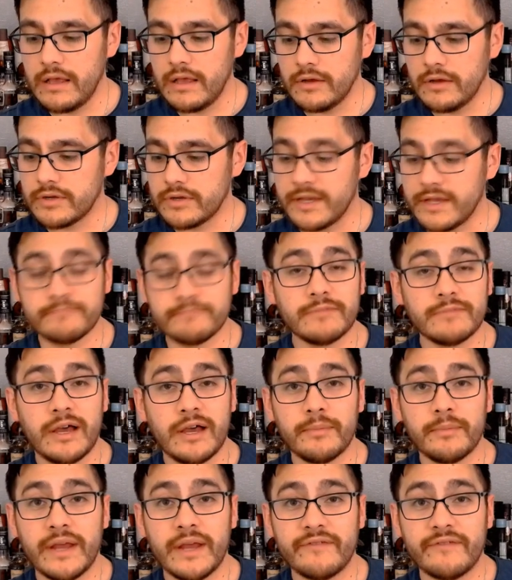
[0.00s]
Okay,
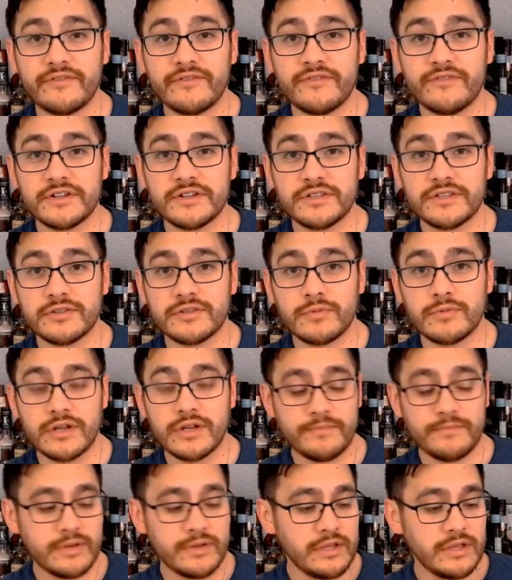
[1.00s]
I'm gonna have to finish this one
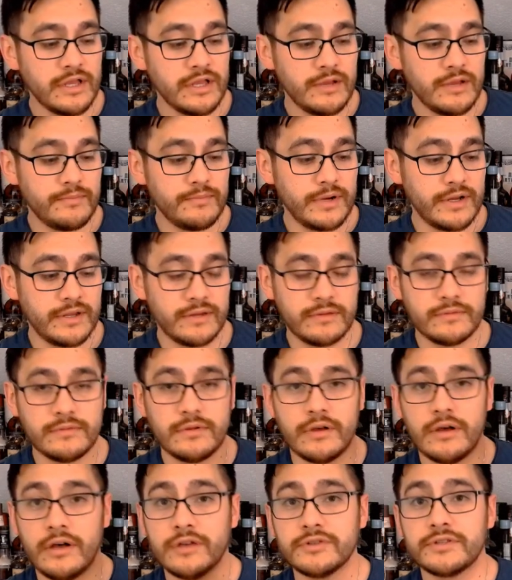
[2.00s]
up, but
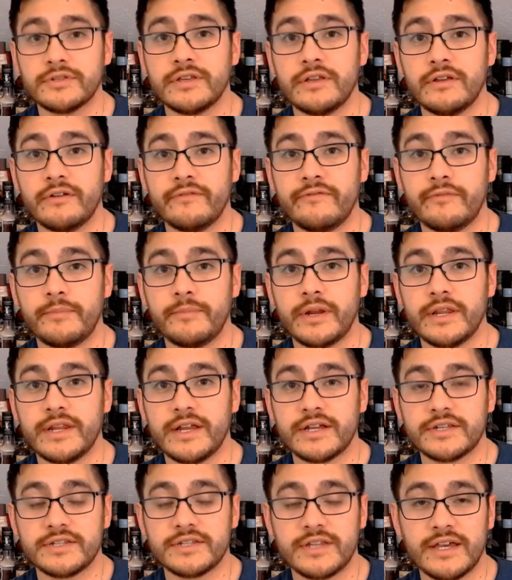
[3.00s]
I'll see everybody
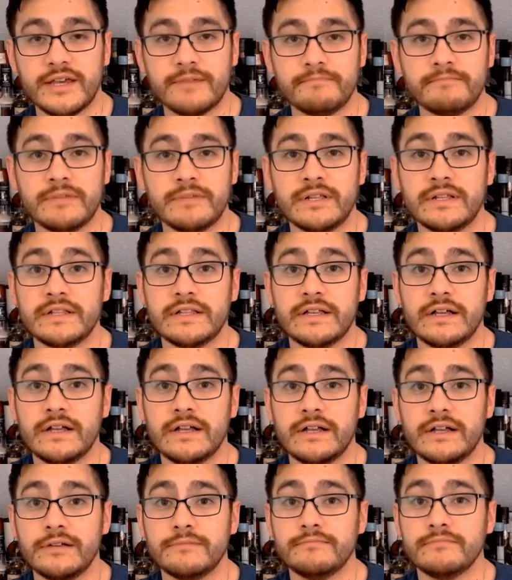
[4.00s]
next time.
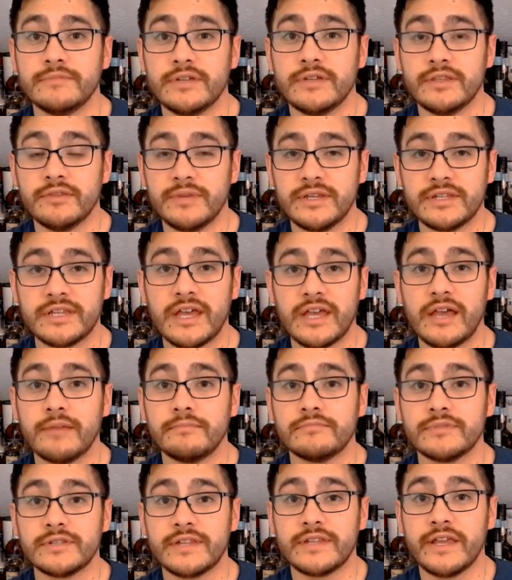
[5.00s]
Um, in the
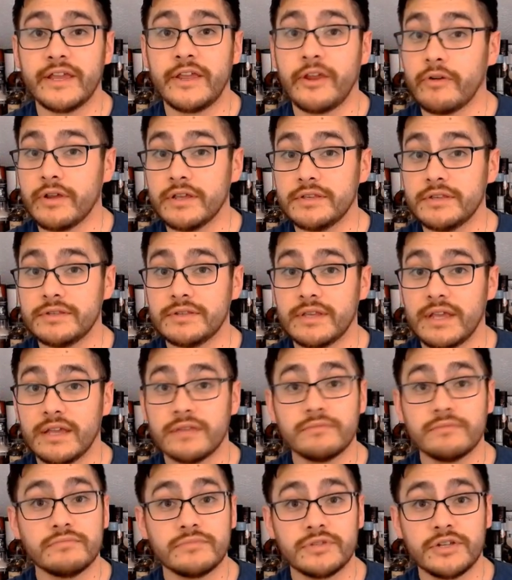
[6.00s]
meantime, stay curious
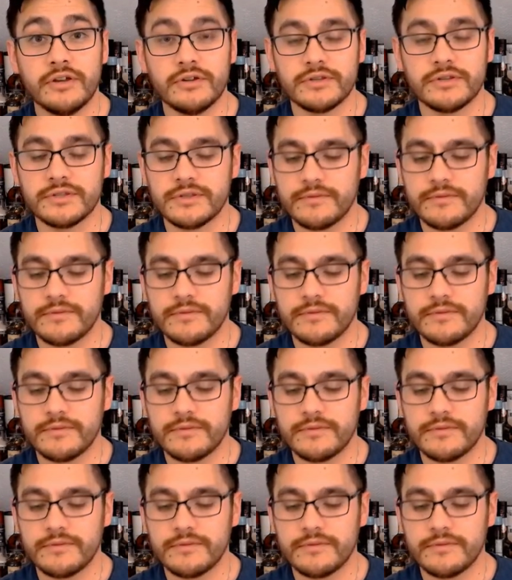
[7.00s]
and cheers.